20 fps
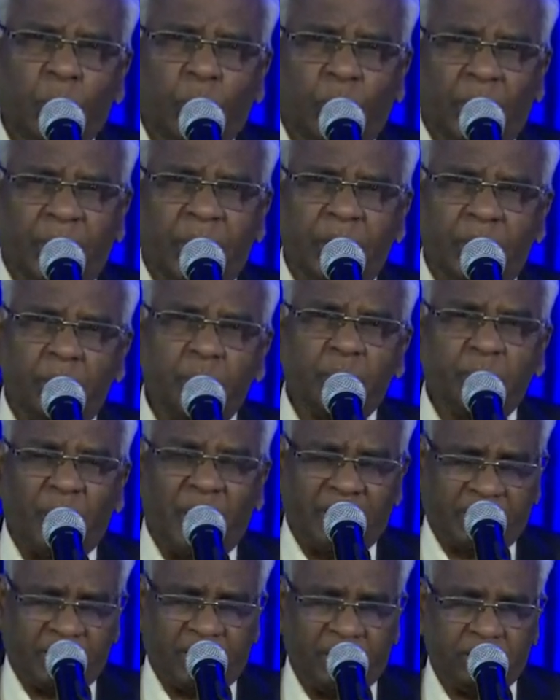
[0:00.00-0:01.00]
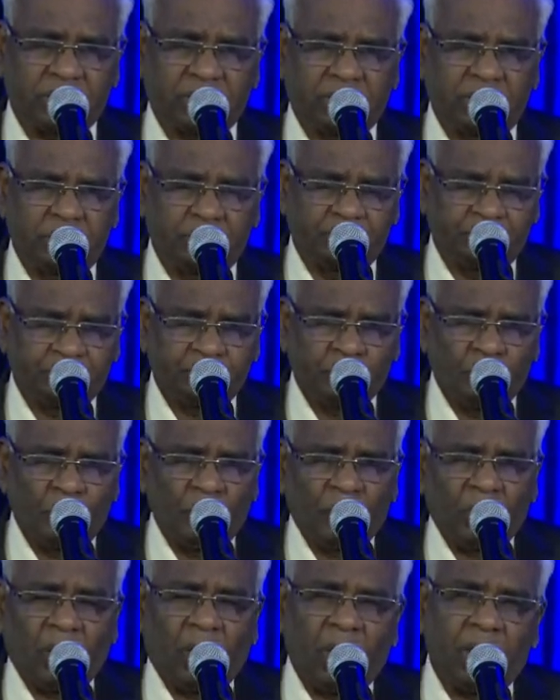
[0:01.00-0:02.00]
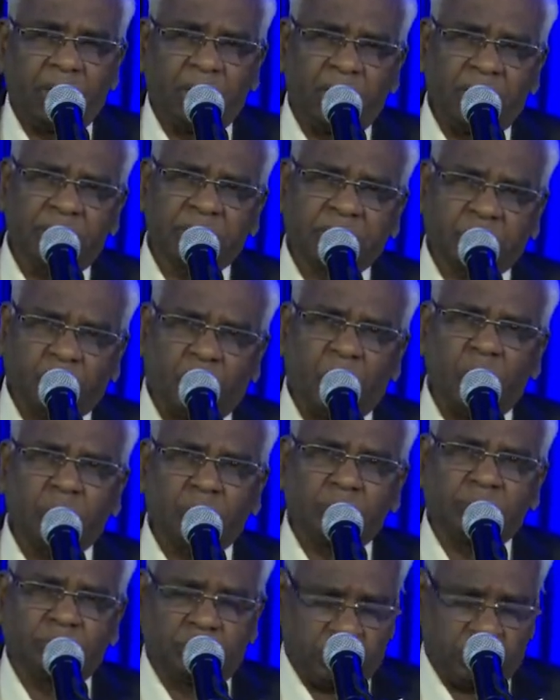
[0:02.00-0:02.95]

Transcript: very important. And he told,